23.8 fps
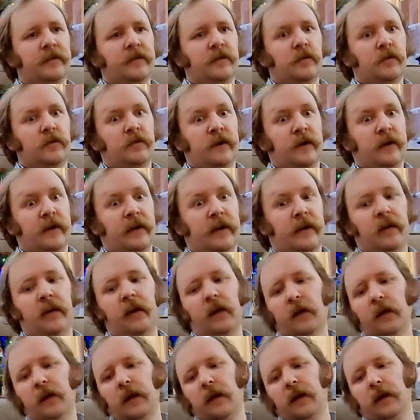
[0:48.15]
we'll find out.
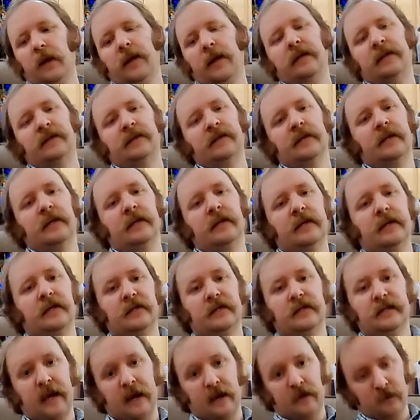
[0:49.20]
It is a
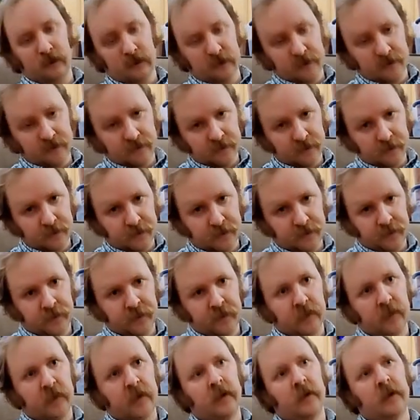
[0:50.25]
stout,
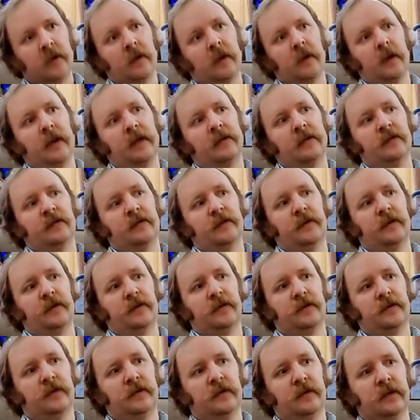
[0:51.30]
as
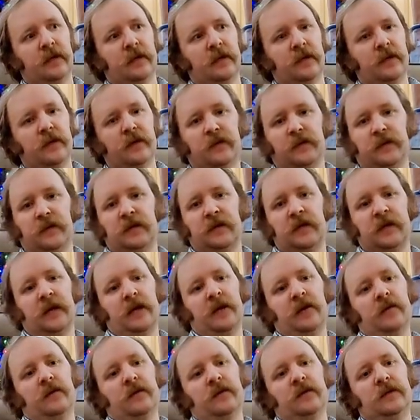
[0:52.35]
opposed to the Christmas
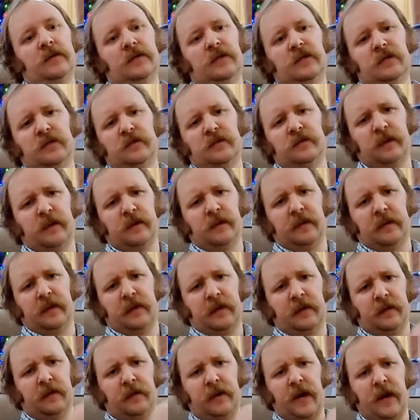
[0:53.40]
Ale, which is probably like
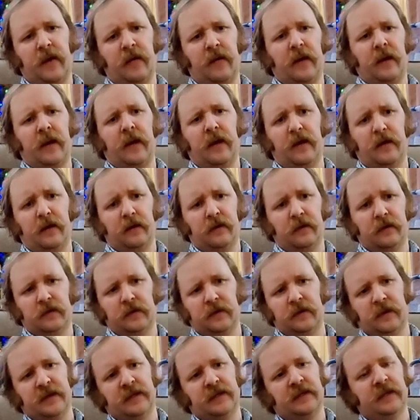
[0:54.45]
a brown ale or a
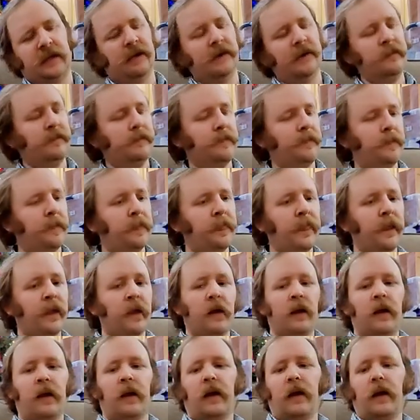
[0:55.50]
spiced ale.
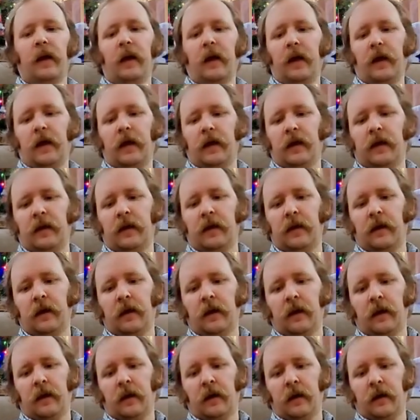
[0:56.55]
And
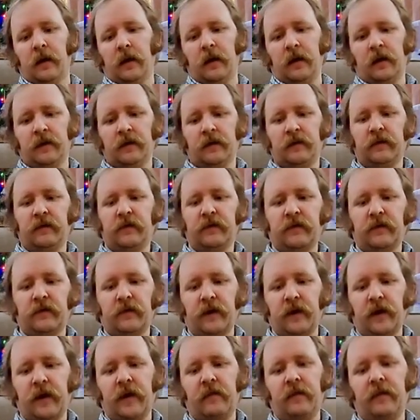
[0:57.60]
it is
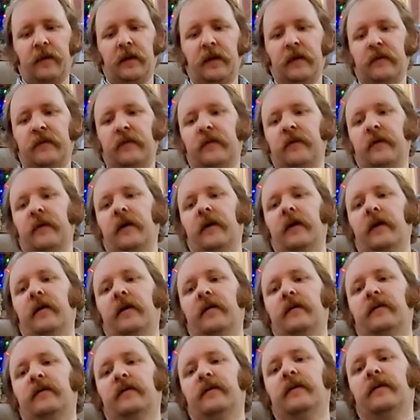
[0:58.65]
described as,
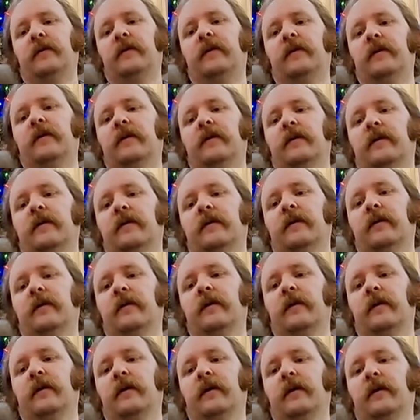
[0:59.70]
it's
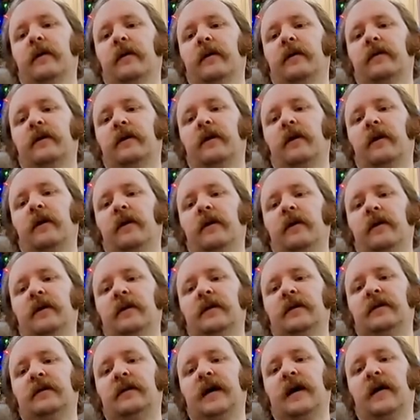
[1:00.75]
a holiday
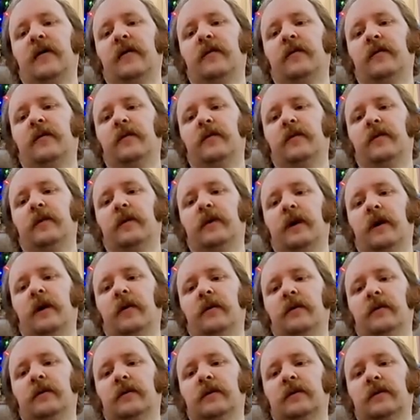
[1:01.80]
stout brewed with
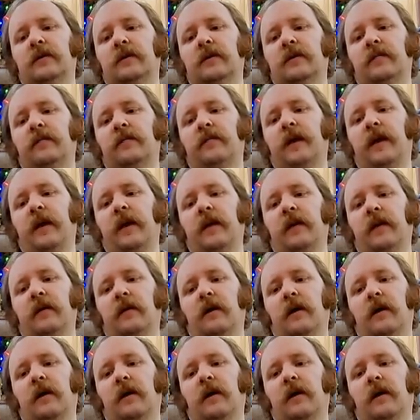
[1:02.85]
oats, pale